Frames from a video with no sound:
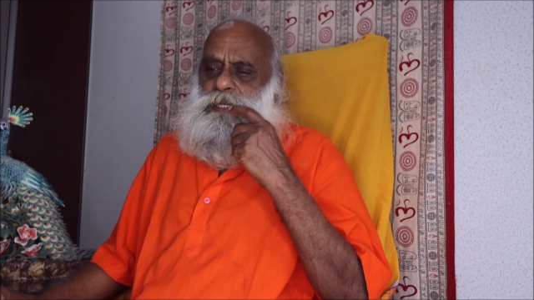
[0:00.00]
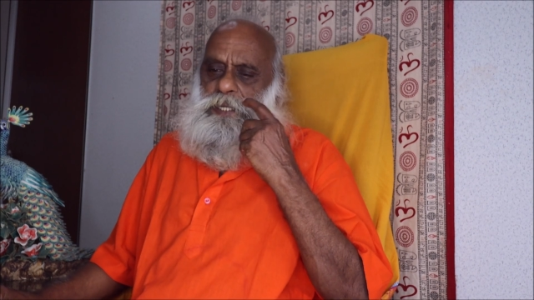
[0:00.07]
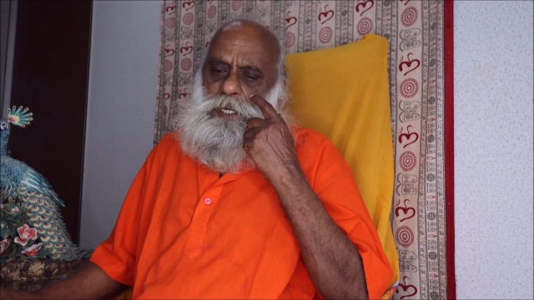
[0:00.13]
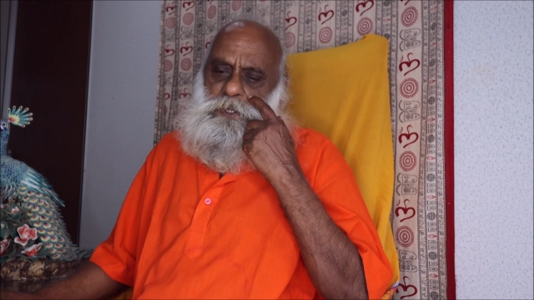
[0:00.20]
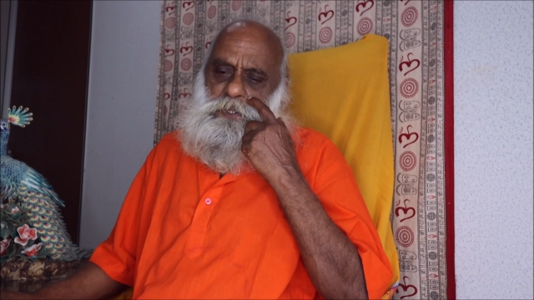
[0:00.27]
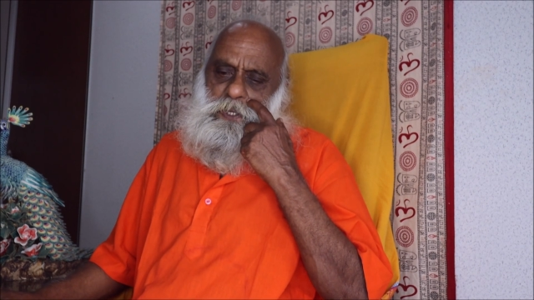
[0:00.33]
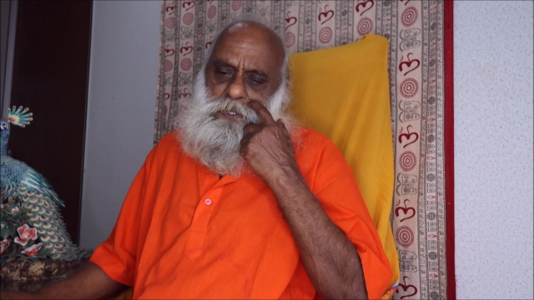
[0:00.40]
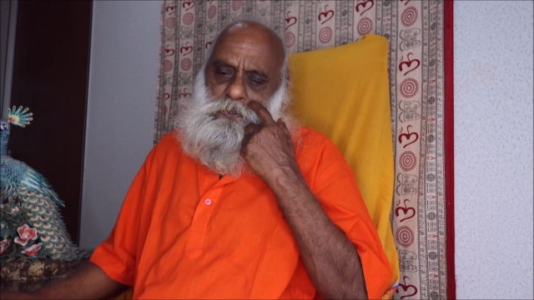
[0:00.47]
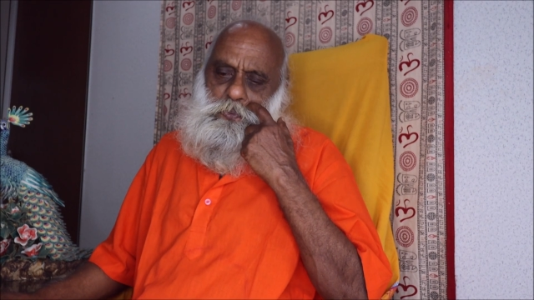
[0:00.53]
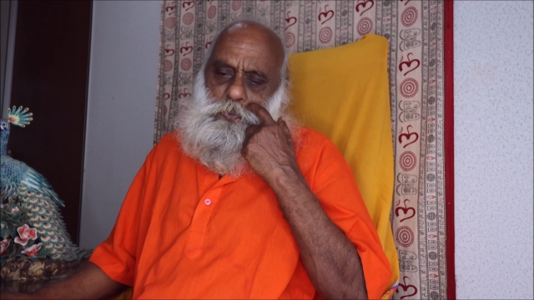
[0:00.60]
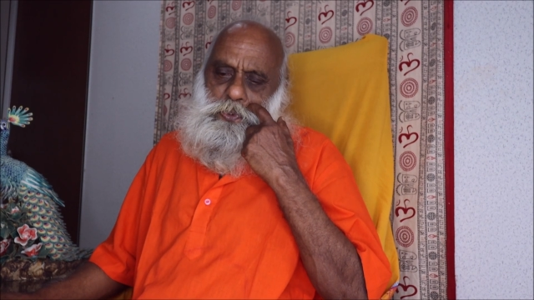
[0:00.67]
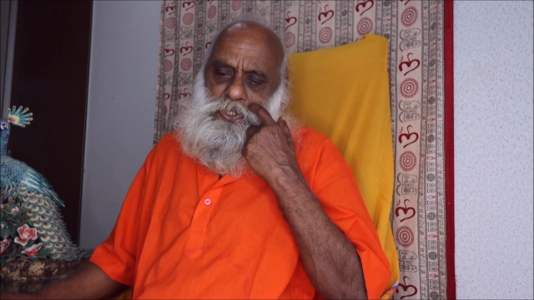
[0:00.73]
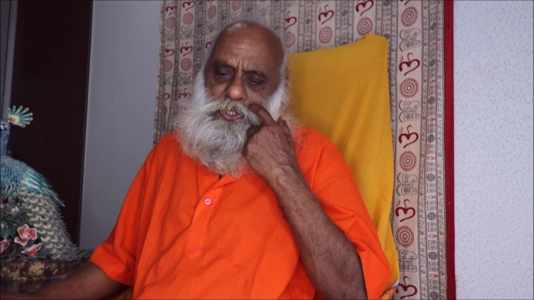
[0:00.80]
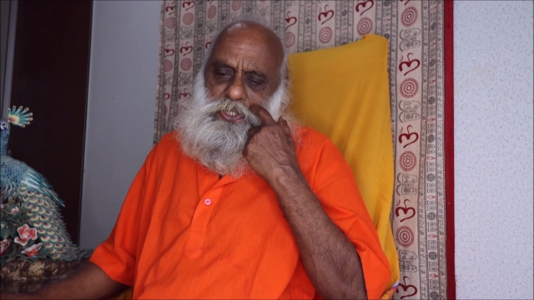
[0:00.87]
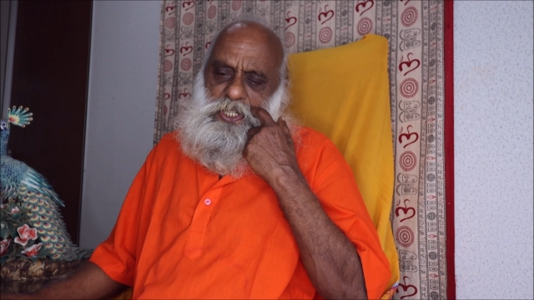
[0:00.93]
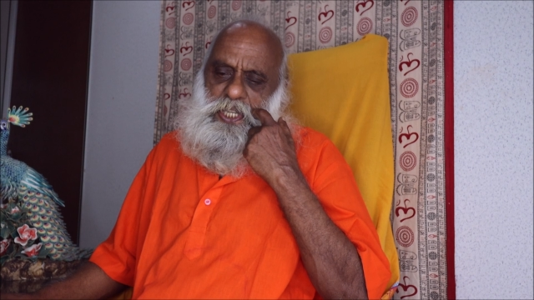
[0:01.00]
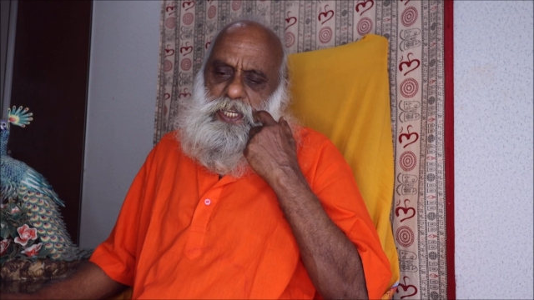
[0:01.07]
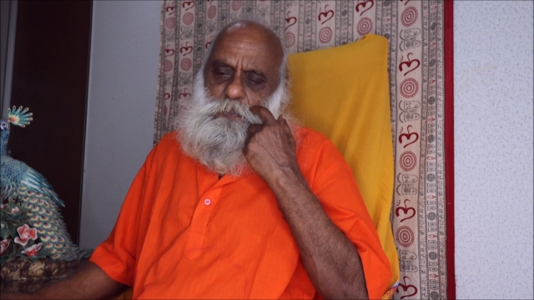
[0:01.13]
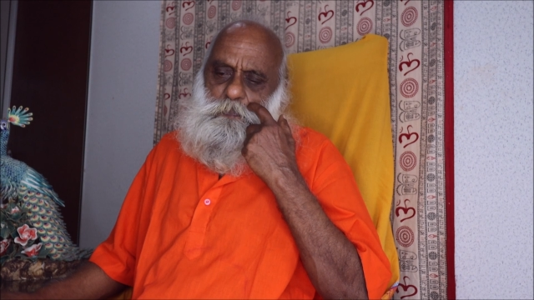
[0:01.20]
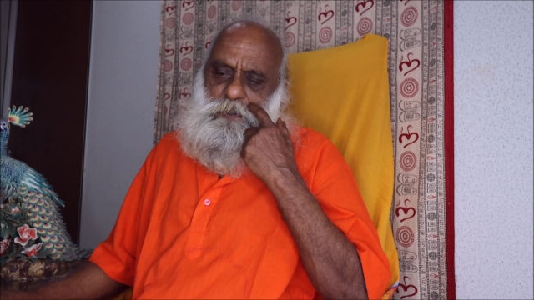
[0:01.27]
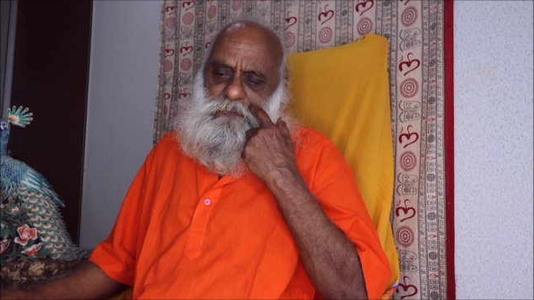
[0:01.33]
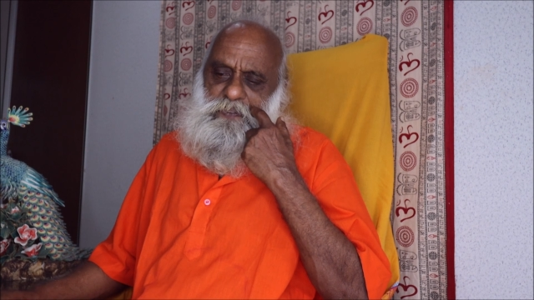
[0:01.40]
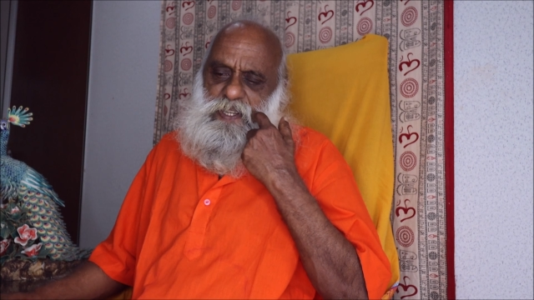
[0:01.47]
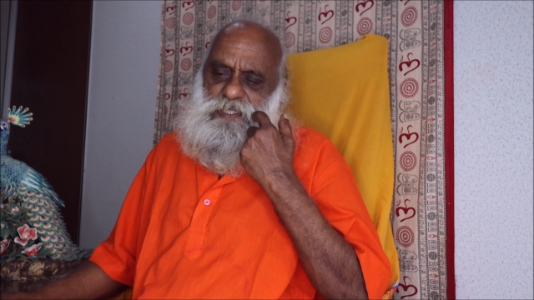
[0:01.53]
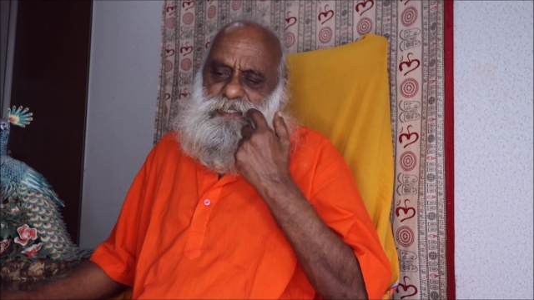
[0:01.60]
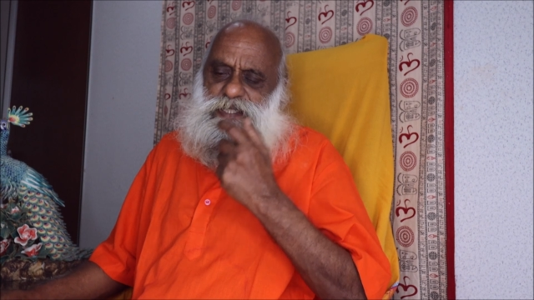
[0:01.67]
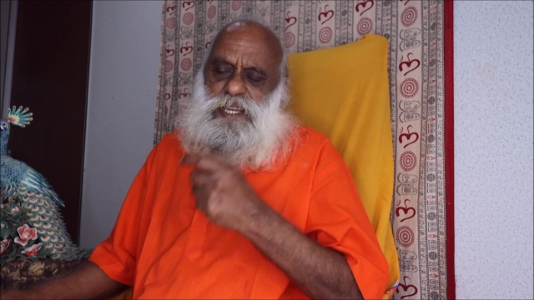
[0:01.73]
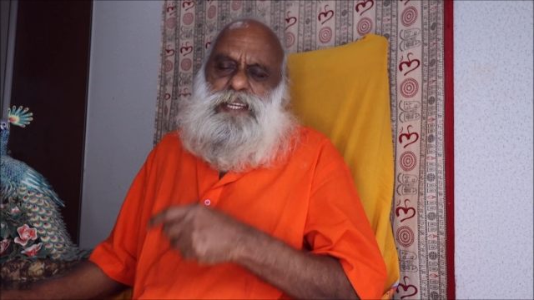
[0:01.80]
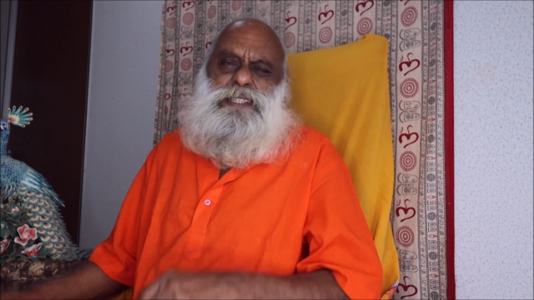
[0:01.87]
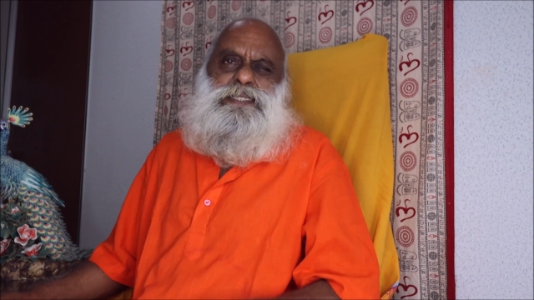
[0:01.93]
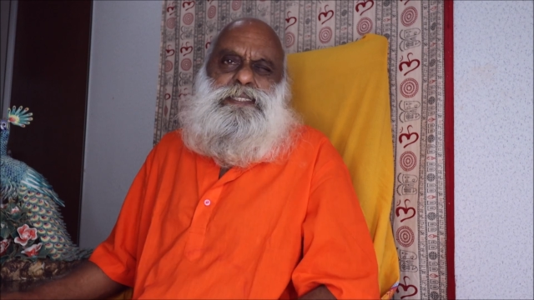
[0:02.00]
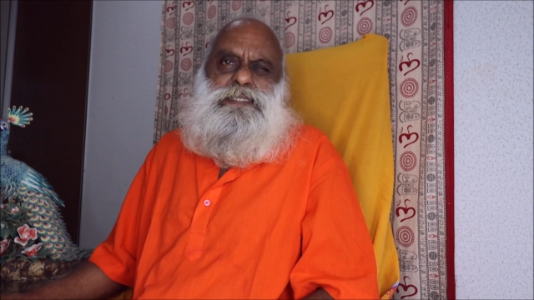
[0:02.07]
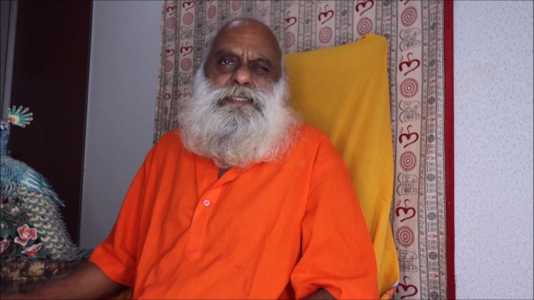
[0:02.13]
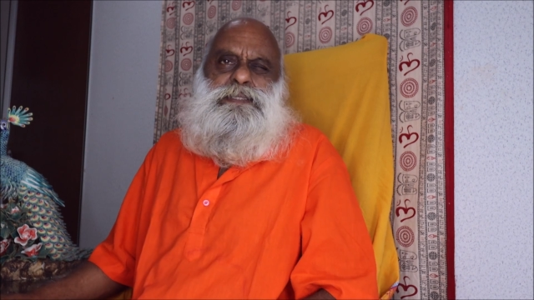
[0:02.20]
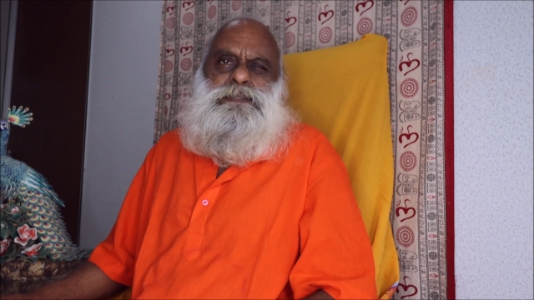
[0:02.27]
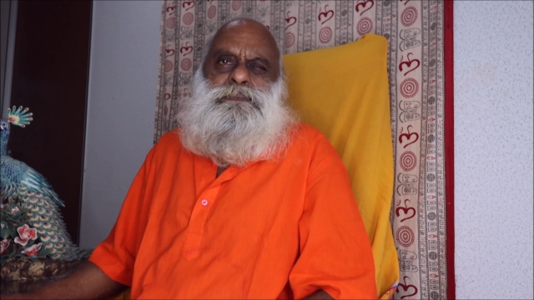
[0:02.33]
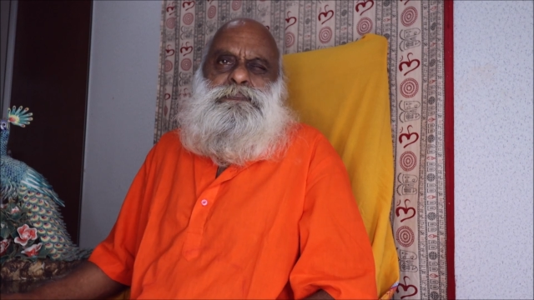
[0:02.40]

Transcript: Tantra is virtually a perfect science.